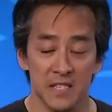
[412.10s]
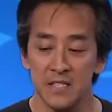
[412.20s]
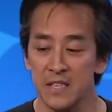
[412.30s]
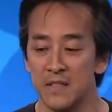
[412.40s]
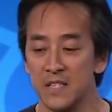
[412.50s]

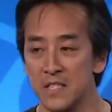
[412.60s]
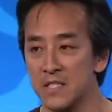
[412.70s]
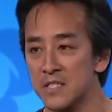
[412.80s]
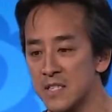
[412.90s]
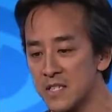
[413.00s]
In this
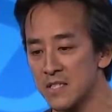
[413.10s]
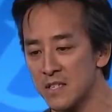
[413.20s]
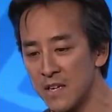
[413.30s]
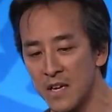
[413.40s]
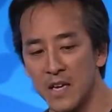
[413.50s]
instance,
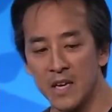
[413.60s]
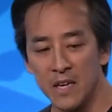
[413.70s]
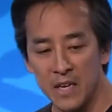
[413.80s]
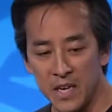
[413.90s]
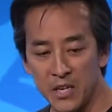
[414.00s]

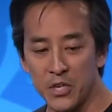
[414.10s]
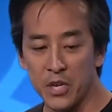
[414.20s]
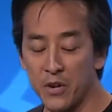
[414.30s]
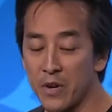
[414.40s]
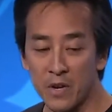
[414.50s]

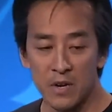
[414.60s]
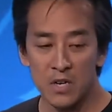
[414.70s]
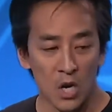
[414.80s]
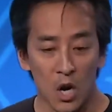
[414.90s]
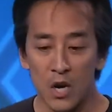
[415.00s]
interior
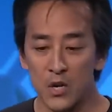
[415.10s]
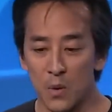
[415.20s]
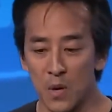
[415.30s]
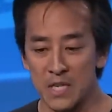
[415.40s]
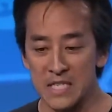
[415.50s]
car
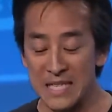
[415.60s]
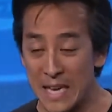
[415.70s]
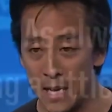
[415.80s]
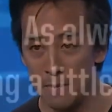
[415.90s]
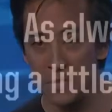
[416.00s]
door slams,